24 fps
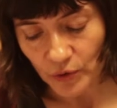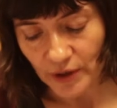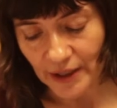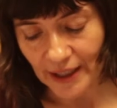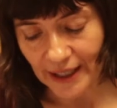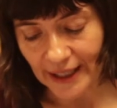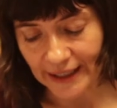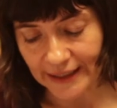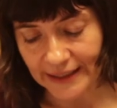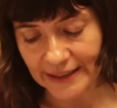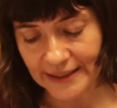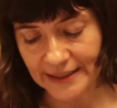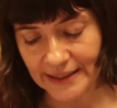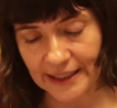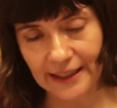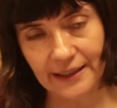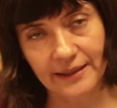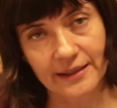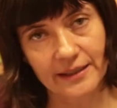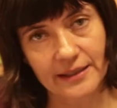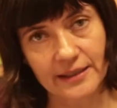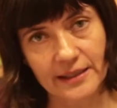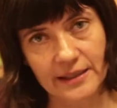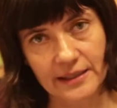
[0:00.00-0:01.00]
the
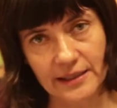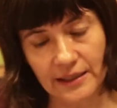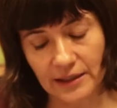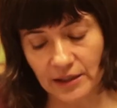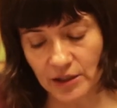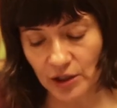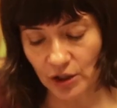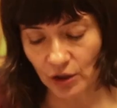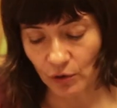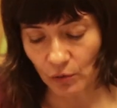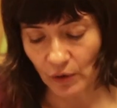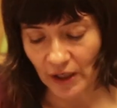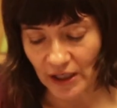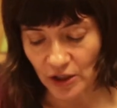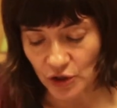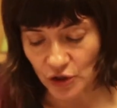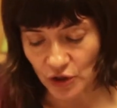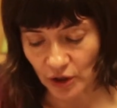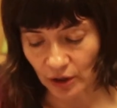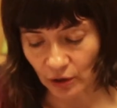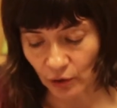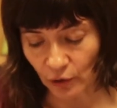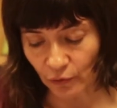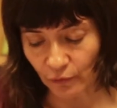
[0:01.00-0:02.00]
unintended
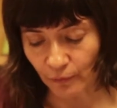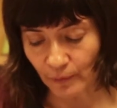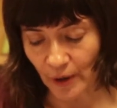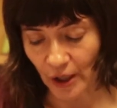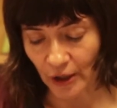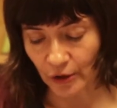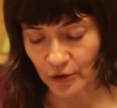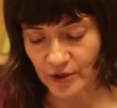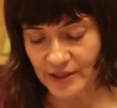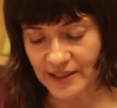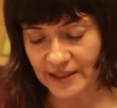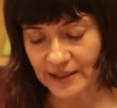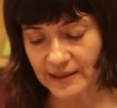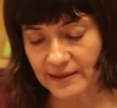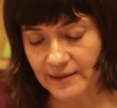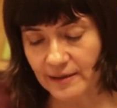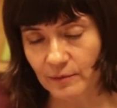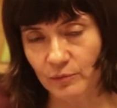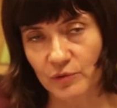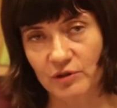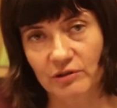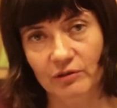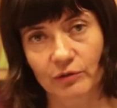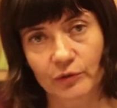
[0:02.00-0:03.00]
disintegration of modern
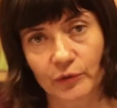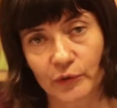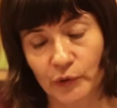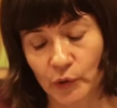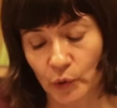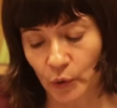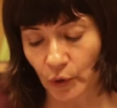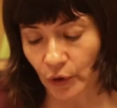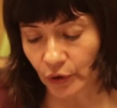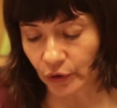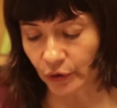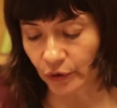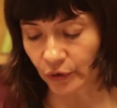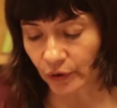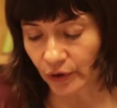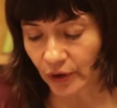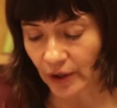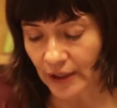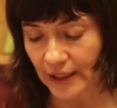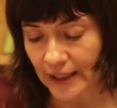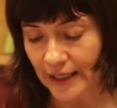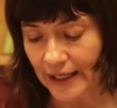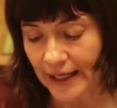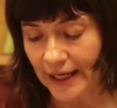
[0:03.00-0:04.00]
systems of
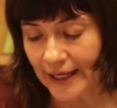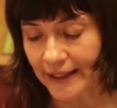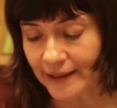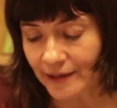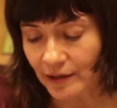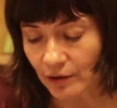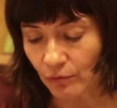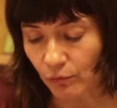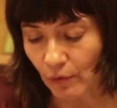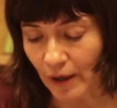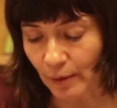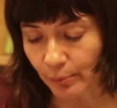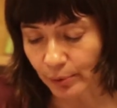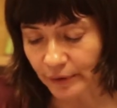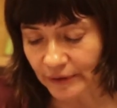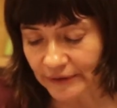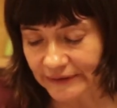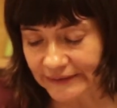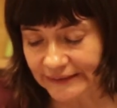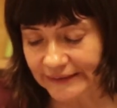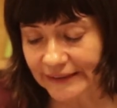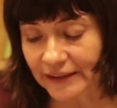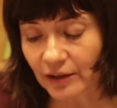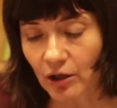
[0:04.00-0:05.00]
order and the
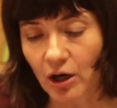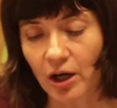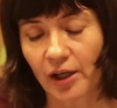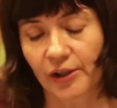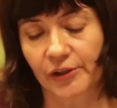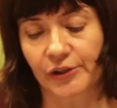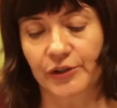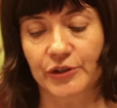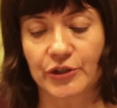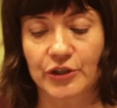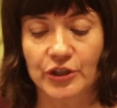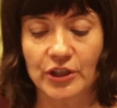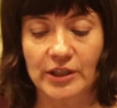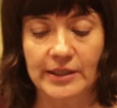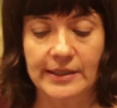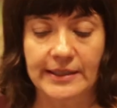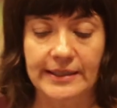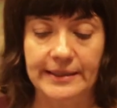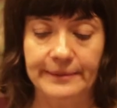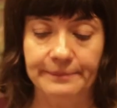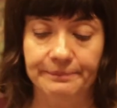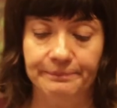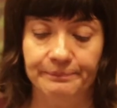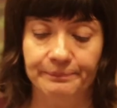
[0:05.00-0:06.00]
rubble's
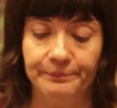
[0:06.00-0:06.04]
ecologies,